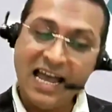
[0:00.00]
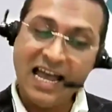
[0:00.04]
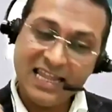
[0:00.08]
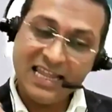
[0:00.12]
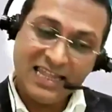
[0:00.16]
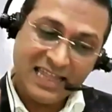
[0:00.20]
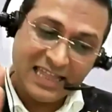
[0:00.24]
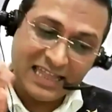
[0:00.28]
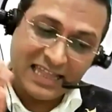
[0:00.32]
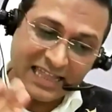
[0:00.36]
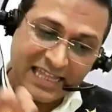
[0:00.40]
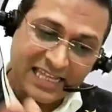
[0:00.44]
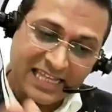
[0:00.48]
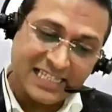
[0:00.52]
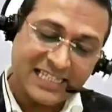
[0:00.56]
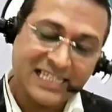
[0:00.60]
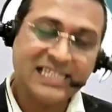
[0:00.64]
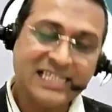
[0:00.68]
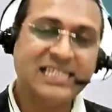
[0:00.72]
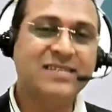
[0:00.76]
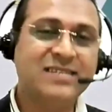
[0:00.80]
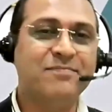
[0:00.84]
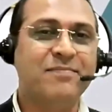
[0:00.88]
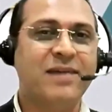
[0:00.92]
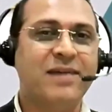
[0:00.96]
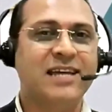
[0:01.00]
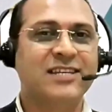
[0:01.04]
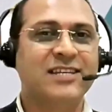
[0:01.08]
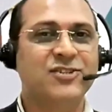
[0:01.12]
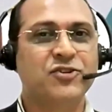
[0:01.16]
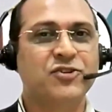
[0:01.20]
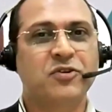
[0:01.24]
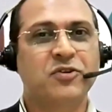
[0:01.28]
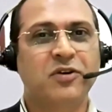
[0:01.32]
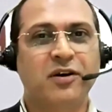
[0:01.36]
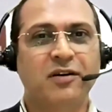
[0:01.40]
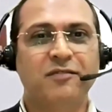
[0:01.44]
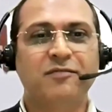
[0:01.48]
And this is the
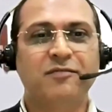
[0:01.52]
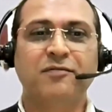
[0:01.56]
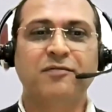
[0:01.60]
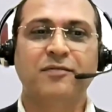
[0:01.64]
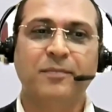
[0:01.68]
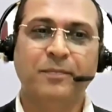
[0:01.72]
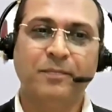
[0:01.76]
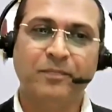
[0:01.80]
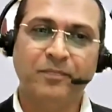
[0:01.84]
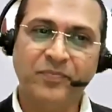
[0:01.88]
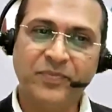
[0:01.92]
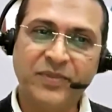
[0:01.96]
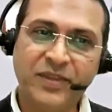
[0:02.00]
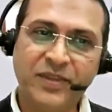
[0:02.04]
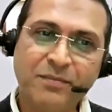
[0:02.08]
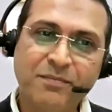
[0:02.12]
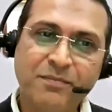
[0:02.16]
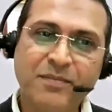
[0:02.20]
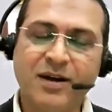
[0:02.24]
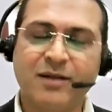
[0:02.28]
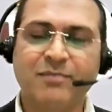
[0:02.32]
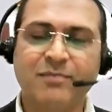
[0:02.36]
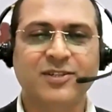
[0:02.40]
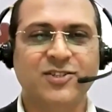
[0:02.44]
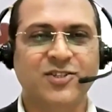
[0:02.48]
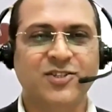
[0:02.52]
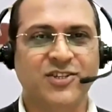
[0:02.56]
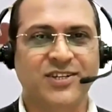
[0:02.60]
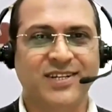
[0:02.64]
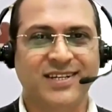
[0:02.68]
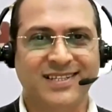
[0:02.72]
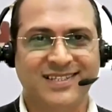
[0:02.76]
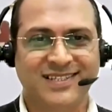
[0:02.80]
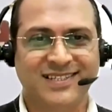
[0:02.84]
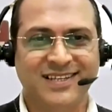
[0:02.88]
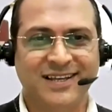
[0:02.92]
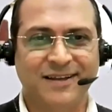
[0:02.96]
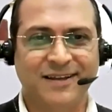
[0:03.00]
magic of the Marma
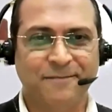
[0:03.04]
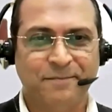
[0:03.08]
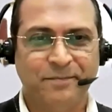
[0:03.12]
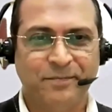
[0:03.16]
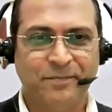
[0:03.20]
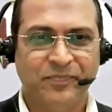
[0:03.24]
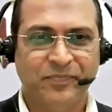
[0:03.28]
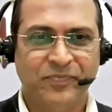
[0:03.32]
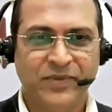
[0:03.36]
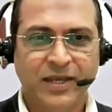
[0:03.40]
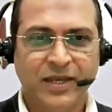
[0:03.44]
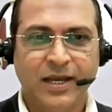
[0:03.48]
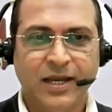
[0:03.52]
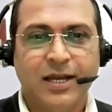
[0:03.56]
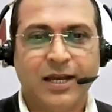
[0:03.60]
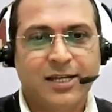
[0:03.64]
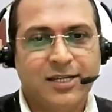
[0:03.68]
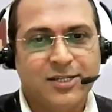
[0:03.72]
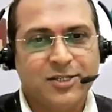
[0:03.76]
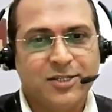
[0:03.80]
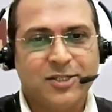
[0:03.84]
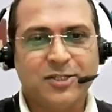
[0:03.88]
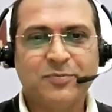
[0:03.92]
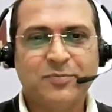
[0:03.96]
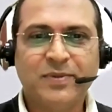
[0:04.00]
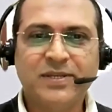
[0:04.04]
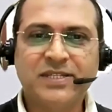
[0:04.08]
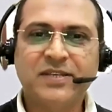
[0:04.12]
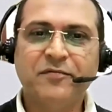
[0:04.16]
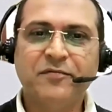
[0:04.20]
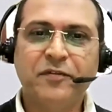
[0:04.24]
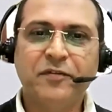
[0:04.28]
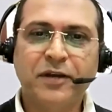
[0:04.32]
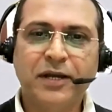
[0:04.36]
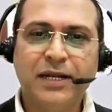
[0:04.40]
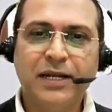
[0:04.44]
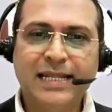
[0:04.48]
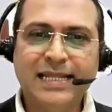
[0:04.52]
Chikitsa. So
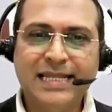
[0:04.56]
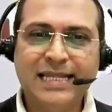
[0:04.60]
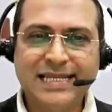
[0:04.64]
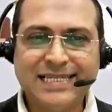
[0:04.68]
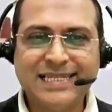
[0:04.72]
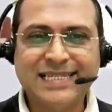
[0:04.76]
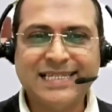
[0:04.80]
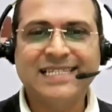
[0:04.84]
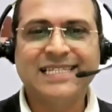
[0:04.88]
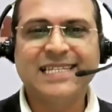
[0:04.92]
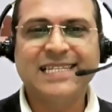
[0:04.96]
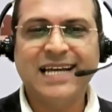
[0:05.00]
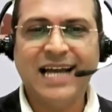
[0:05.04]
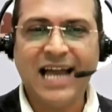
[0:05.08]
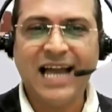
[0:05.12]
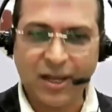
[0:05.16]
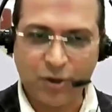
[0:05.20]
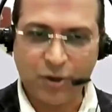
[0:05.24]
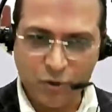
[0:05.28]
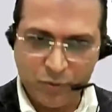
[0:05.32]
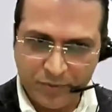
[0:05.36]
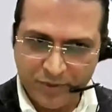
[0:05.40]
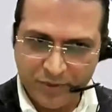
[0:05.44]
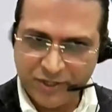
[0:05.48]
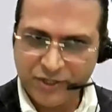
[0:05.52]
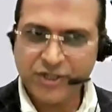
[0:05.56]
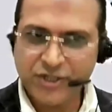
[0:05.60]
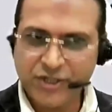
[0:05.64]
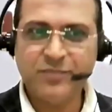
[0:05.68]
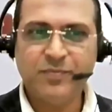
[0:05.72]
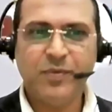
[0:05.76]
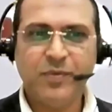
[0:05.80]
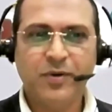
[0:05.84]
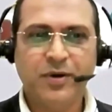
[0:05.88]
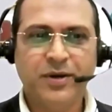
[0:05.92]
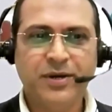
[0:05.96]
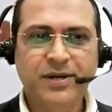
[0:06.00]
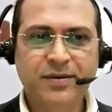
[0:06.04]
specifically, this is the
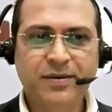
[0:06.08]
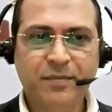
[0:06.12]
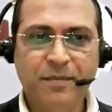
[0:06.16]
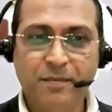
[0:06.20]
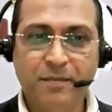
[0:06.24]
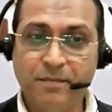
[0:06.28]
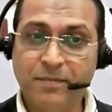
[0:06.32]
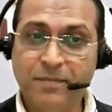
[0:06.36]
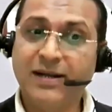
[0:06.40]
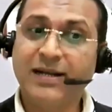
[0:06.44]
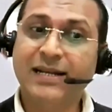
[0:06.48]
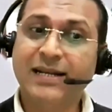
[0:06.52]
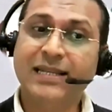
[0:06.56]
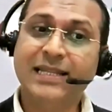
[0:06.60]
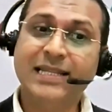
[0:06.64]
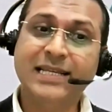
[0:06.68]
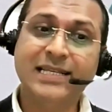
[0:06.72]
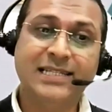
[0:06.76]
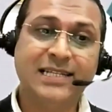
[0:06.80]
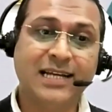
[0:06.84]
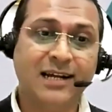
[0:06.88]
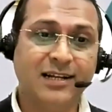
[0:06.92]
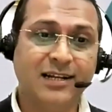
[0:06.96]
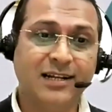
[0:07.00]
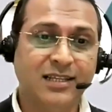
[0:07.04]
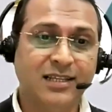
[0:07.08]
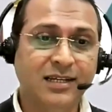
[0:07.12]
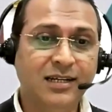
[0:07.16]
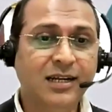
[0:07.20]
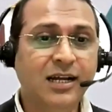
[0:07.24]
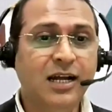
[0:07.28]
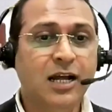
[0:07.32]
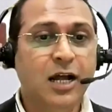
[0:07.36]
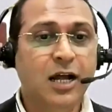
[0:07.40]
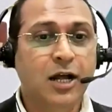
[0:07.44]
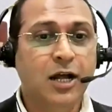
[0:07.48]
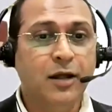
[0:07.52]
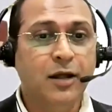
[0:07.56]
acupressure point, but these are the
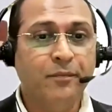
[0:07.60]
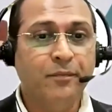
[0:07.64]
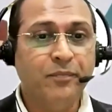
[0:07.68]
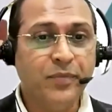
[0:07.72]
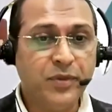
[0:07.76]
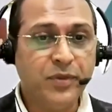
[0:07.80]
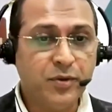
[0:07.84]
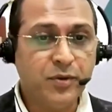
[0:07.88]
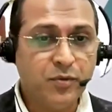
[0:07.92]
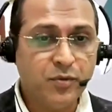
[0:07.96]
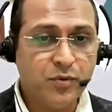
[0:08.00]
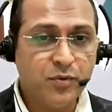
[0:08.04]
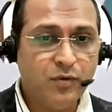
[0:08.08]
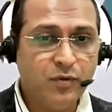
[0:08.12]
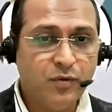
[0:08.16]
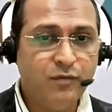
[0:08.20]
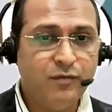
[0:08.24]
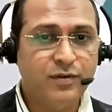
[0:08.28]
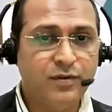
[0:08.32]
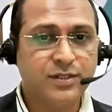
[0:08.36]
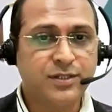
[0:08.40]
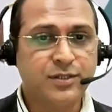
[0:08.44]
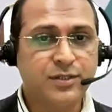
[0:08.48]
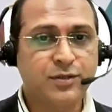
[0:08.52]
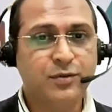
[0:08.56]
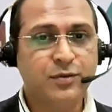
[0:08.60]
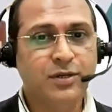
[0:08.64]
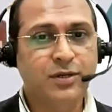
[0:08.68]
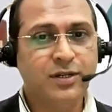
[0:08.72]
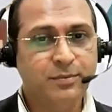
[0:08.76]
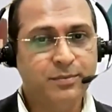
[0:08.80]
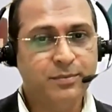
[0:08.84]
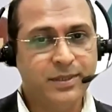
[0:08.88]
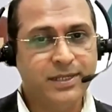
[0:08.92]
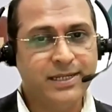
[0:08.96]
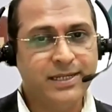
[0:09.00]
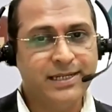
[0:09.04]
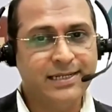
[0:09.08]

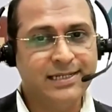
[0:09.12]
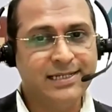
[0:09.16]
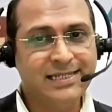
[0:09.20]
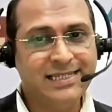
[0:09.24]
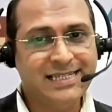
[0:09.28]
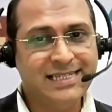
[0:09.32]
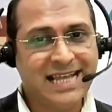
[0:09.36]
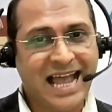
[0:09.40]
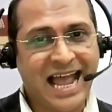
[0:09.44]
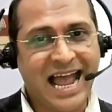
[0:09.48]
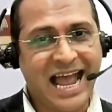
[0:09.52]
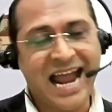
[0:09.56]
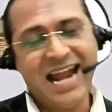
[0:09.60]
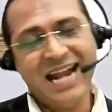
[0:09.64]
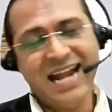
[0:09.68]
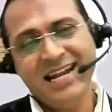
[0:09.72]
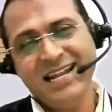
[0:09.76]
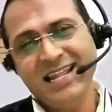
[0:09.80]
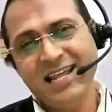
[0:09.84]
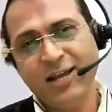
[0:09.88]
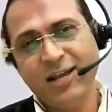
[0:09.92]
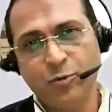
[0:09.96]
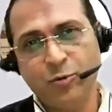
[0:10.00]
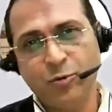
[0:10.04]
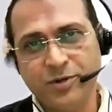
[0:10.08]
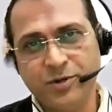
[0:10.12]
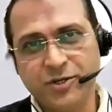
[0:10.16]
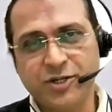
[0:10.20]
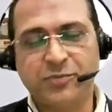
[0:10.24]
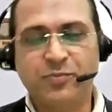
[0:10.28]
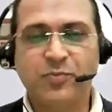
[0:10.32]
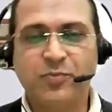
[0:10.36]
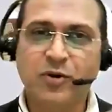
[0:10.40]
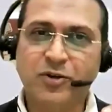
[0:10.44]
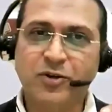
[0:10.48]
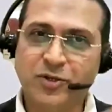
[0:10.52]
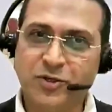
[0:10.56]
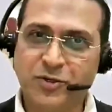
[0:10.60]
neurovascular bundles and the
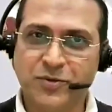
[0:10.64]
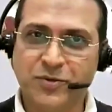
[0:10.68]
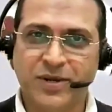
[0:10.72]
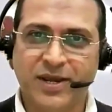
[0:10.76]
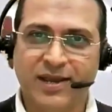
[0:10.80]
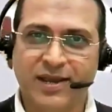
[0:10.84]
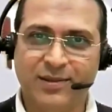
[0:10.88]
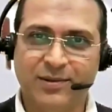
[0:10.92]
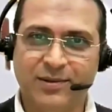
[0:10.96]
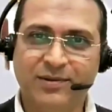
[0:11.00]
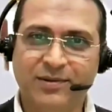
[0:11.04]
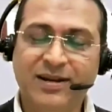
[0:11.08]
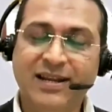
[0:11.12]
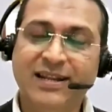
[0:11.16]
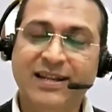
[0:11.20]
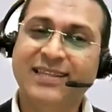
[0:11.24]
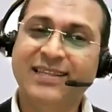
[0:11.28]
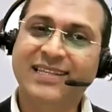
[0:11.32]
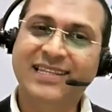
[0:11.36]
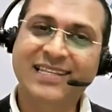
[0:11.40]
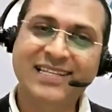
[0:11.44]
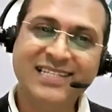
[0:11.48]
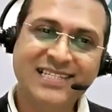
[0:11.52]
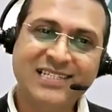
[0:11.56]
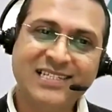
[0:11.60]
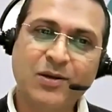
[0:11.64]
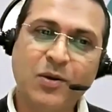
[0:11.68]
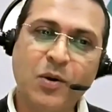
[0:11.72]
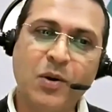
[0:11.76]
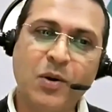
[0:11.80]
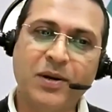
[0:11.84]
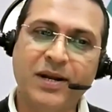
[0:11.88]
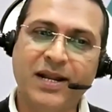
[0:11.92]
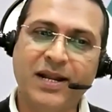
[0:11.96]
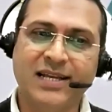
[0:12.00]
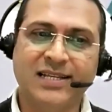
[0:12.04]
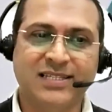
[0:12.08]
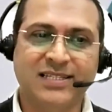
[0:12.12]
acupressure point together, and this
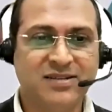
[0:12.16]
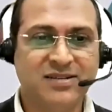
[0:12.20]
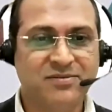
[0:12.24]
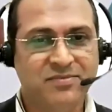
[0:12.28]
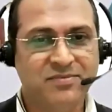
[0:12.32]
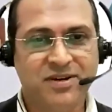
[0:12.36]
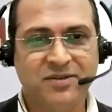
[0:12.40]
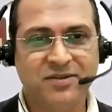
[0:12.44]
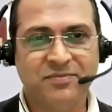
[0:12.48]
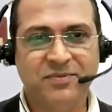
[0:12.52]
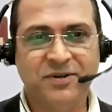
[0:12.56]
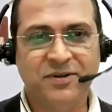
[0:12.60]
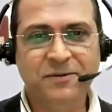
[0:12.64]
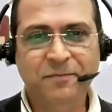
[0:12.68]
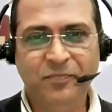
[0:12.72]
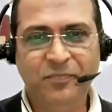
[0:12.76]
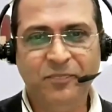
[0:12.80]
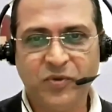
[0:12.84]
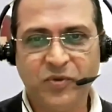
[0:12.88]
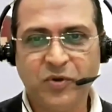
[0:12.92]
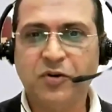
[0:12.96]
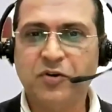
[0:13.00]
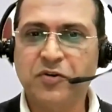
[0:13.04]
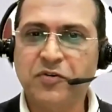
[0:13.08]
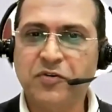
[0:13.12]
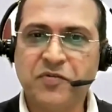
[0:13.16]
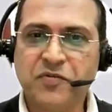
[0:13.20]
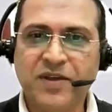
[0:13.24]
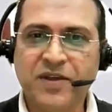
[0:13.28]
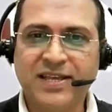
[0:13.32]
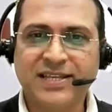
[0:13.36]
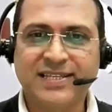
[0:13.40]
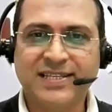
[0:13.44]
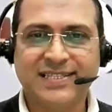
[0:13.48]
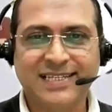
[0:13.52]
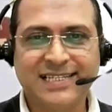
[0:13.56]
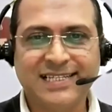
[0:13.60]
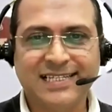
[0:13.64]
called as the Marma, or you
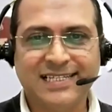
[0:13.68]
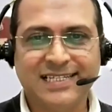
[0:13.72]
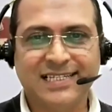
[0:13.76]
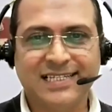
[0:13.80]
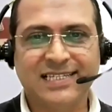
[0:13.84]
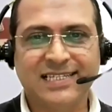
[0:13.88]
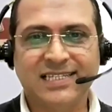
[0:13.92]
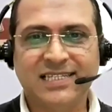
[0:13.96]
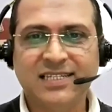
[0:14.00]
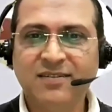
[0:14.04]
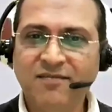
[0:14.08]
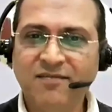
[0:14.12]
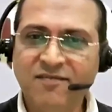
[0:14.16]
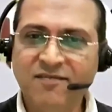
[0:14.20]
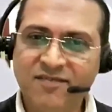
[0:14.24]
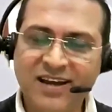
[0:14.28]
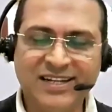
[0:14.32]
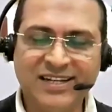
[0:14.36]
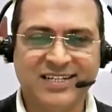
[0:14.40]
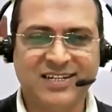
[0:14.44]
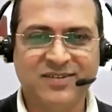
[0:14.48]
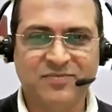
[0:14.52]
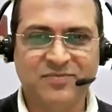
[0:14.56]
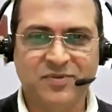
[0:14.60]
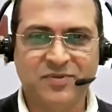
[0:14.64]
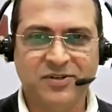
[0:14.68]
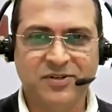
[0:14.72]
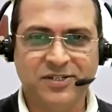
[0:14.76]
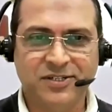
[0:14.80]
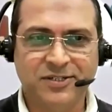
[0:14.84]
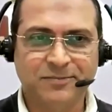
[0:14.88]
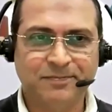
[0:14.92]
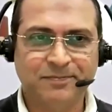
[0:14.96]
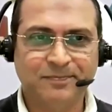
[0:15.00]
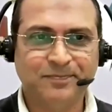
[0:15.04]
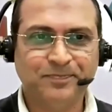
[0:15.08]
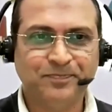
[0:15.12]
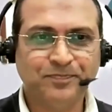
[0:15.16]
can say this is the vital
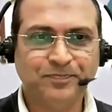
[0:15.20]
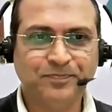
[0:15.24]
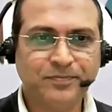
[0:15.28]
point.